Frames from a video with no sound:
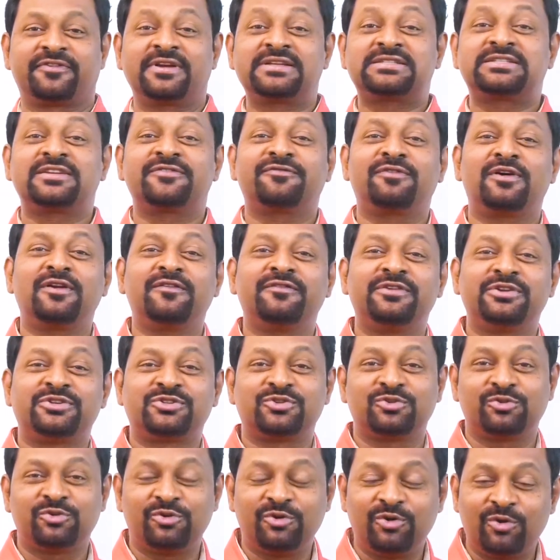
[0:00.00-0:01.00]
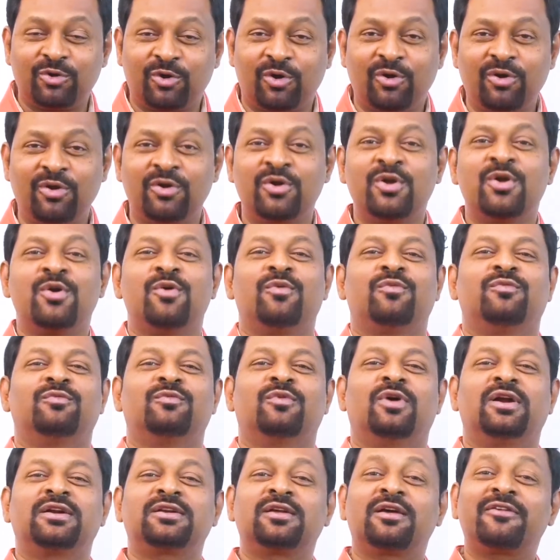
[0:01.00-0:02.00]
First of all, we should know
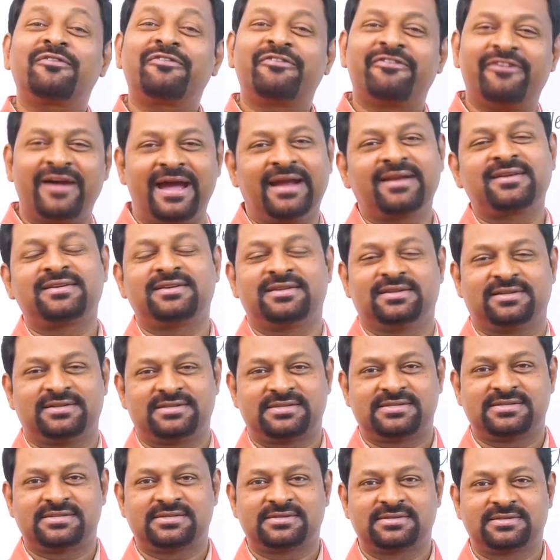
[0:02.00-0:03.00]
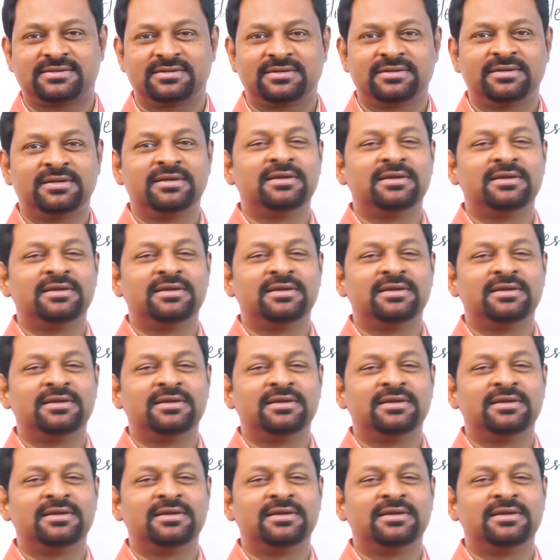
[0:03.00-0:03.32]
what are factors.